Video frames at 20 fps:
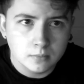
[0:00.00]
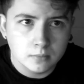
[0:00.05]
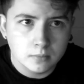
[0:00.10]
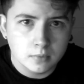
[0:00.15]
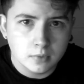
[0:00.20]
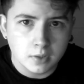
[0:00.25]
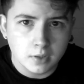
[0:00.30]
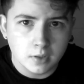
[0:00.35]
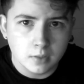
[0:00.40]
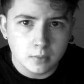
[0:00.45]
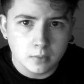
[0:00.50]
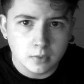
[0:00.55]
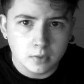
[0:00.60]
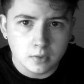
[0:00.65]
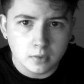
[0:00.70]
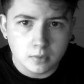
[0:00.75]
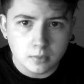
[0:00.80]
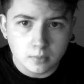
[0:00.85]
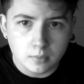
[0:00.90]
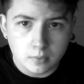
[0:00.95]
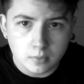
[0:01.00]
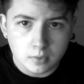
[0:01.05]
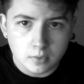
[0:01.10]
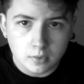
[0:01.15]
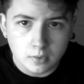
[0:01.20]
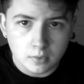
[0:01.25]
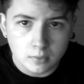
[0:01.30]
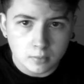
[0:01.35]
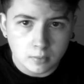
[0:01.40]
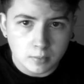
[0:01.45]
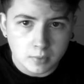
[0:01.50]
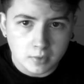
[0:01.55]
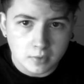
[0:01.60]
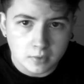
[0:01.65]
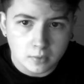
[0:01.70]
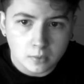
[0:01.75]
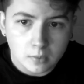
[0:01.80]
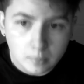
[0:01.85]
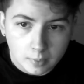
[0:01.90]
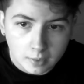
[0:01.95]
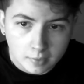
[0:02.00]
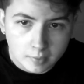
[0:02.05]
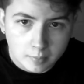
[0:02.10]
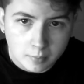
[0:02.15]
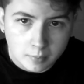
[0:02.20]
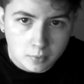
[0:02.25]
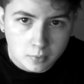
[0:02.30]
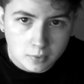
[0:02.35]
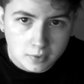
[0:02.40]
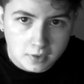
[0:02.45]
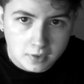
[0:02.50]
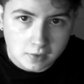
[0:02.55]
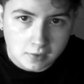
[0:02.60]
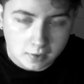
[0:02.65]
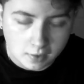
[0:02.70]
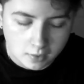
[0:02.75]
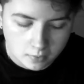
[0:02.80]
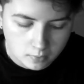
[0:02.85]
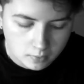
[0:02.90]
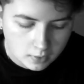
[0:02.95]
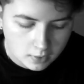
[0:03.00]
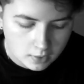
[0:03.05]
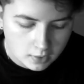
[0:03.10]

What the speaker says: that you want me to talk about in more detail,